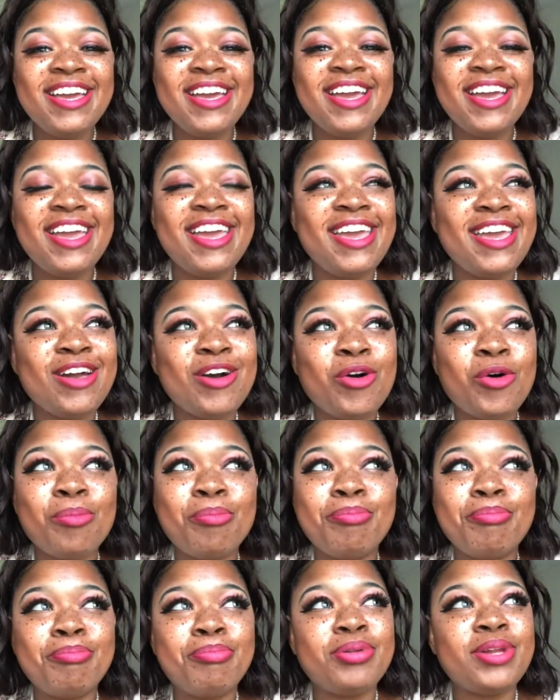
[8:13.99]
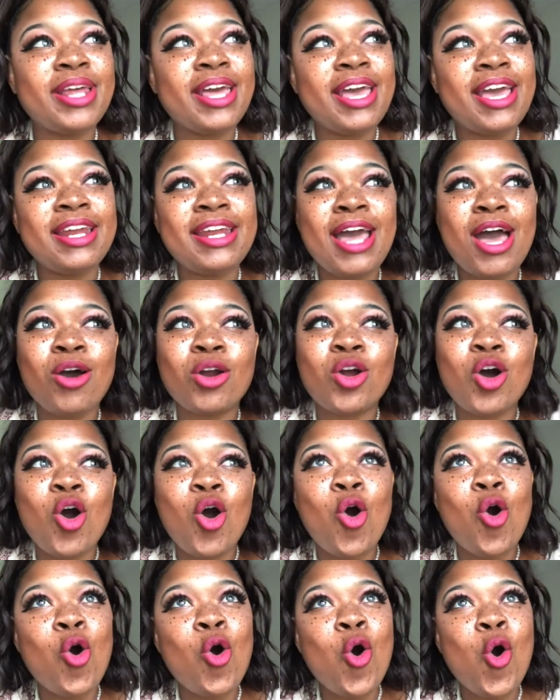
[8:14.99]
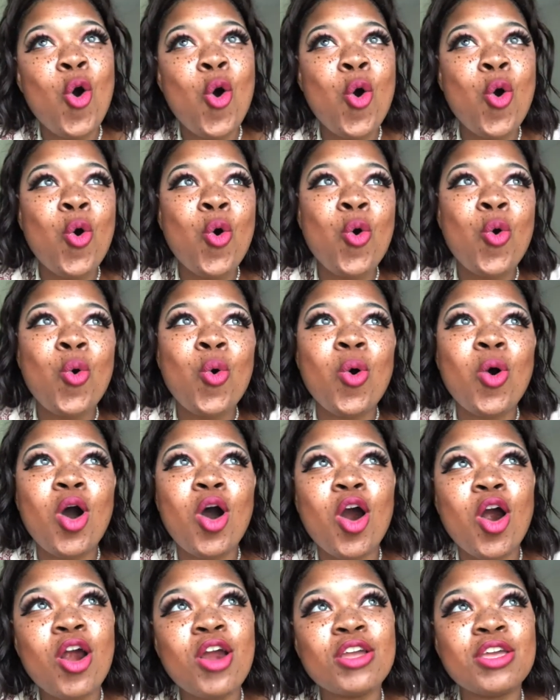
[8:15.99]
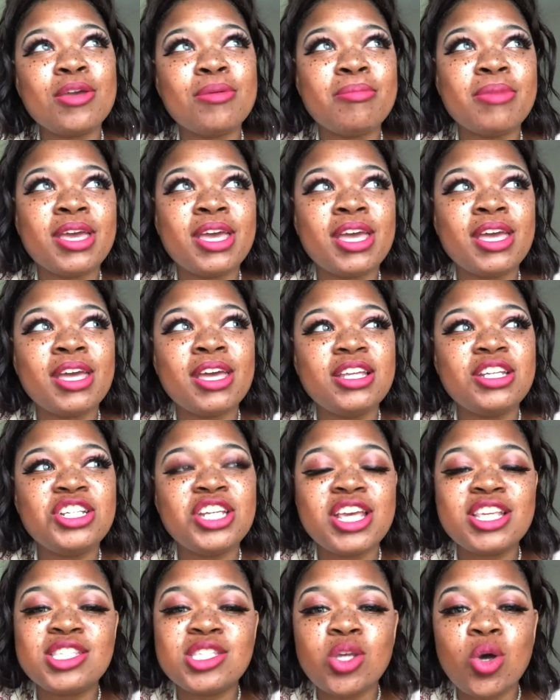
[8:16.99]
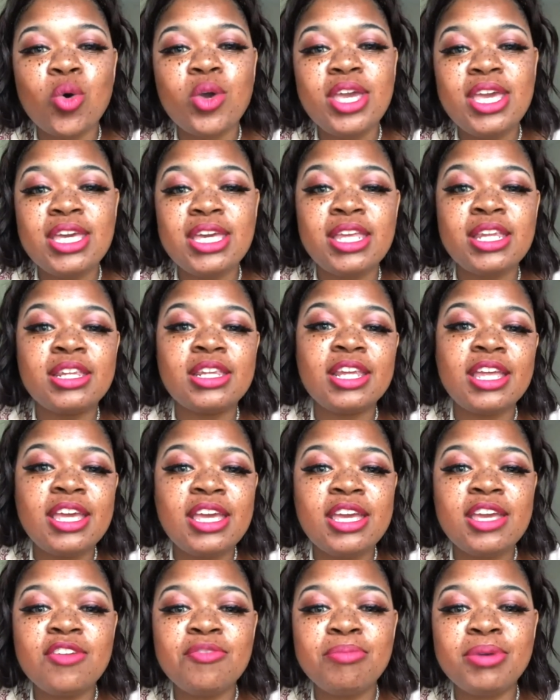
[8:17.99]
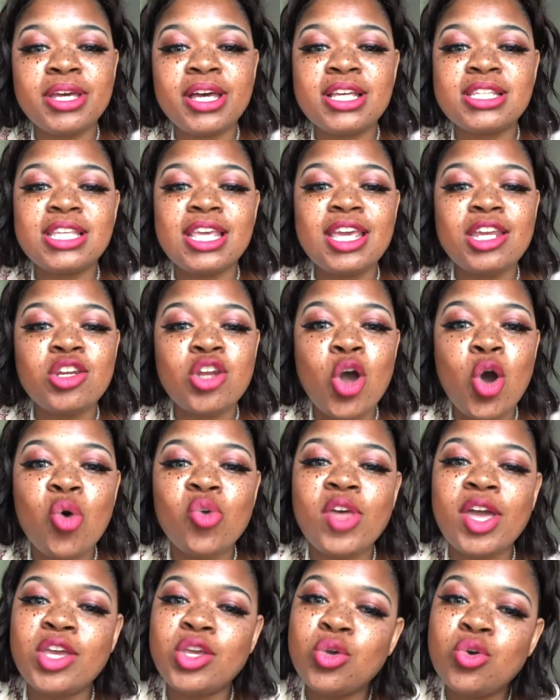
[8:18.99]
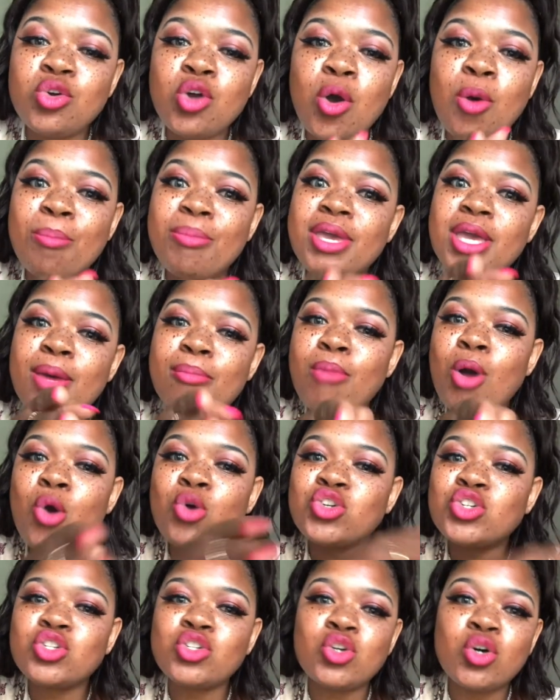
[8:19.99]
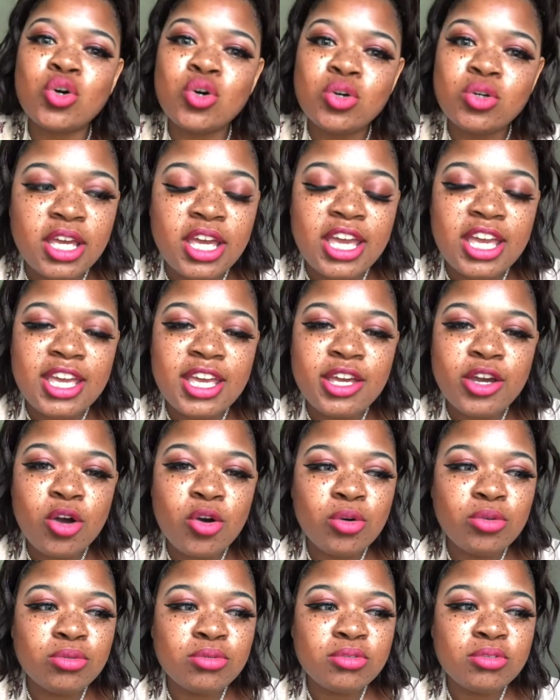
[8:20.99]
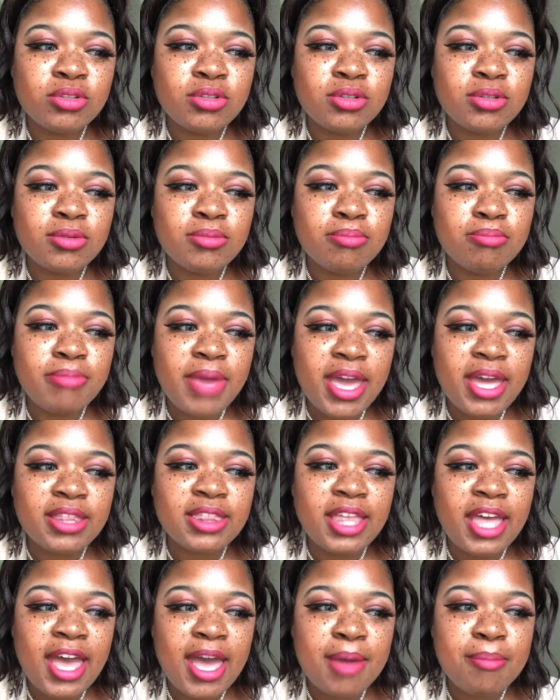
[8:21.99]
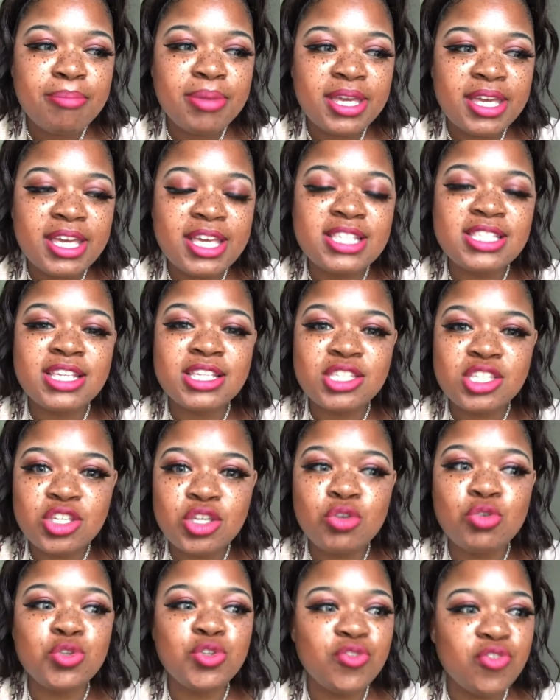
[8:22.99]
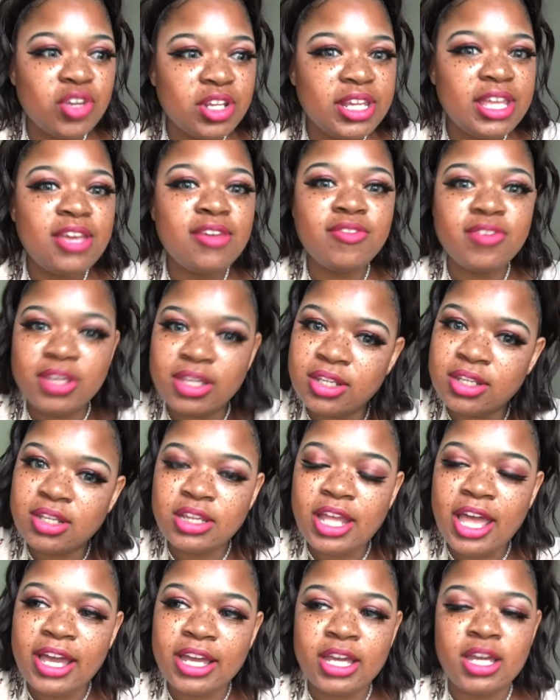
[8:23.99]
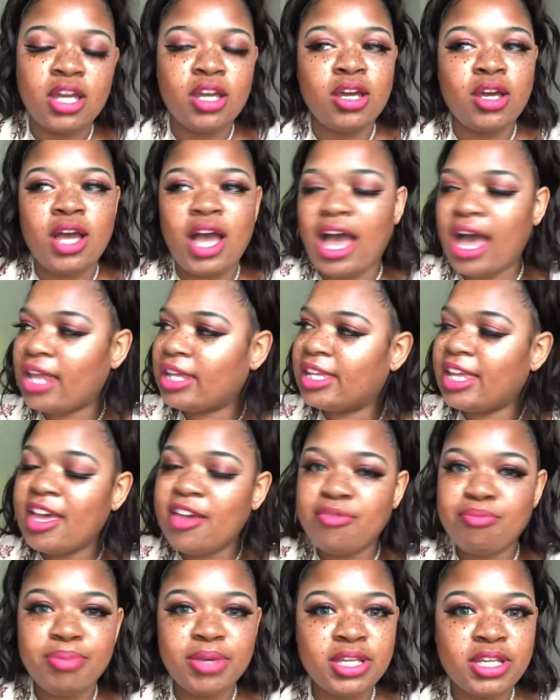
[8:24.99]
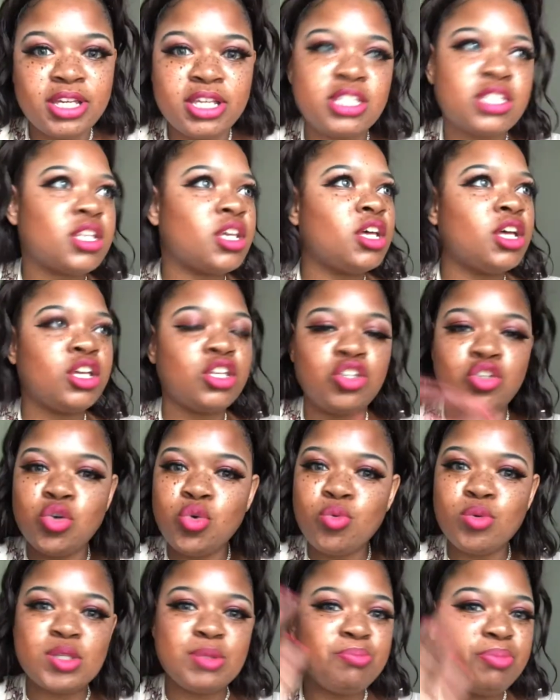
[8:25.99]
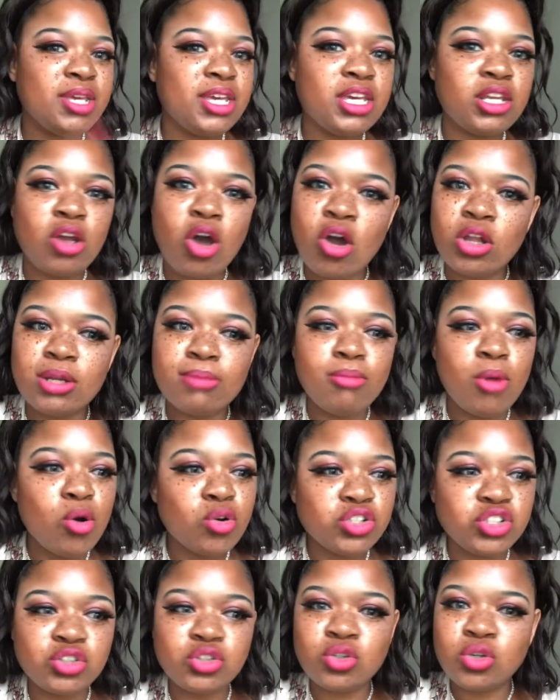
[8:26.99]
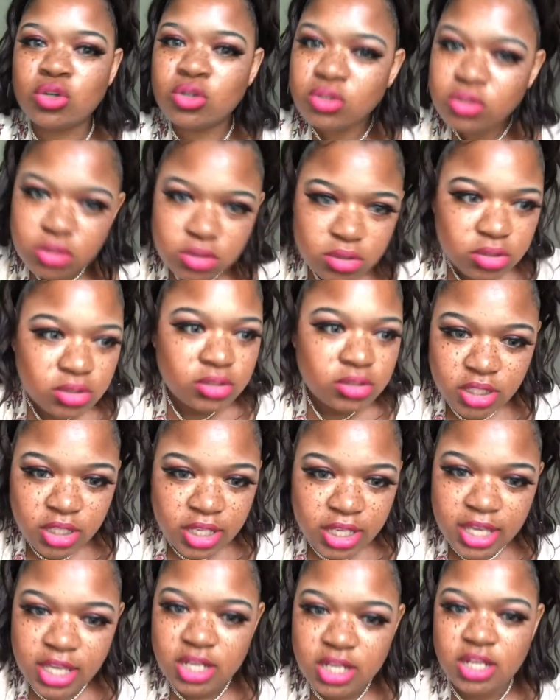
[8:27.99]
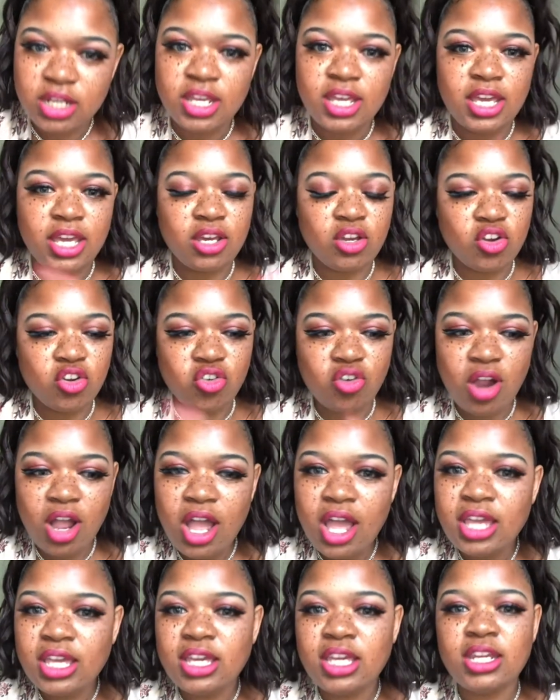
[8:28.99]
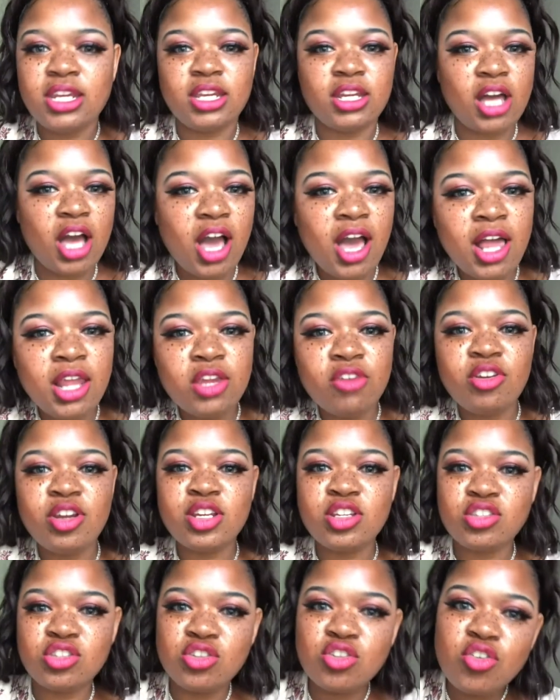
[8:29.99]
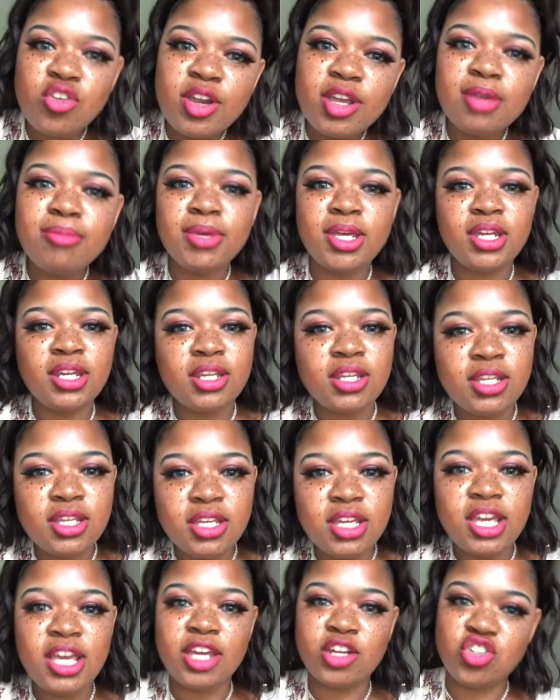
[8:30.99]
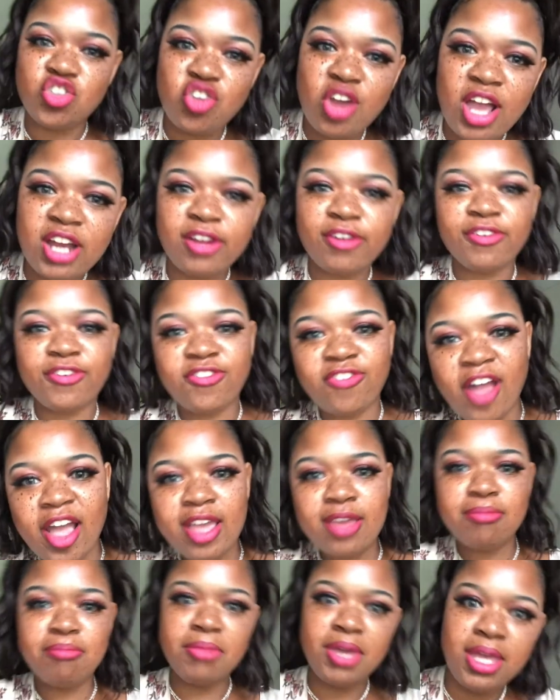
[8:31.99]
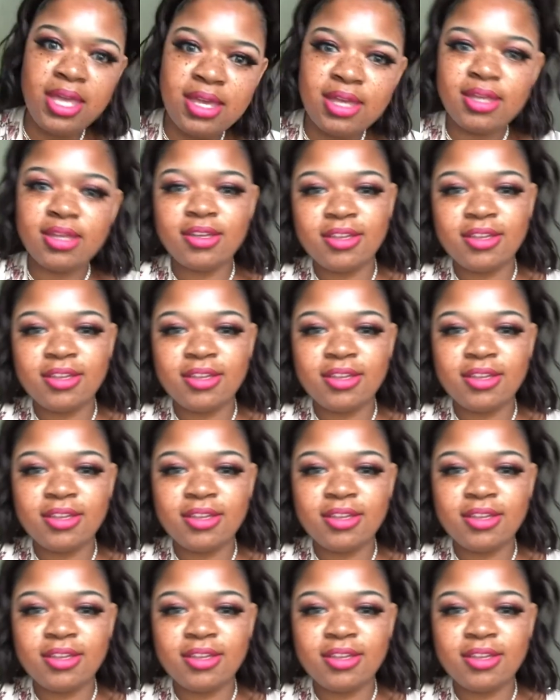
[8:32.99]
He'll plan out a whole argument just so he can leave, because he know that you gonna be emotional and he gonna make that be his excuse for leaving. Like, I left because you was being all emotional and crying and hollering and screaming and trying to fight me